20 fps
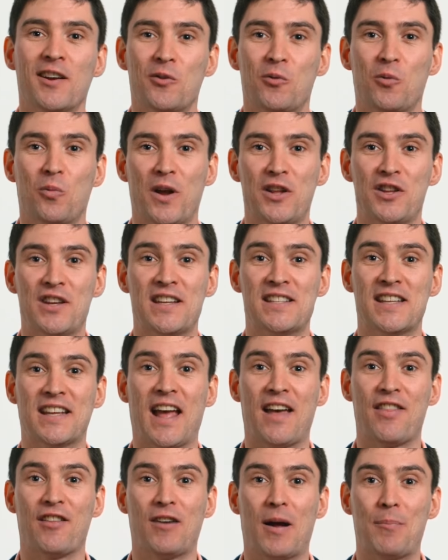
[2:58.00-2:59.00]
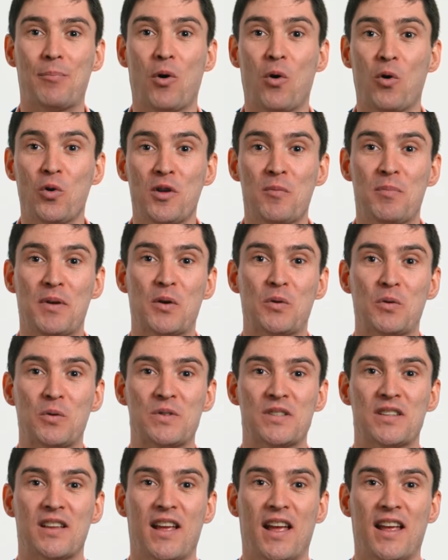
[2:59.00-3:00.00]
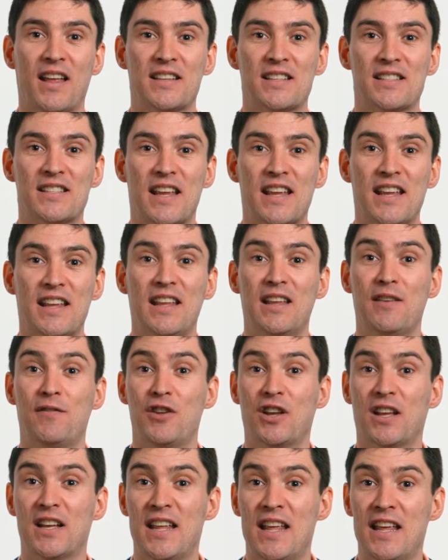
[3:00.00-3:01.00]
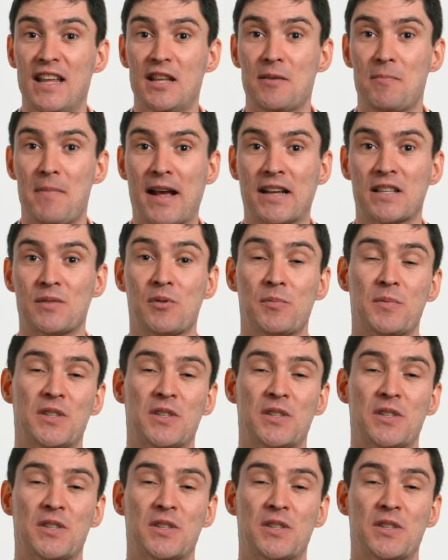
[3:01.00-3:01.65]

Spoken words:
where you need to gather up all your bills and see if you can hit your maximum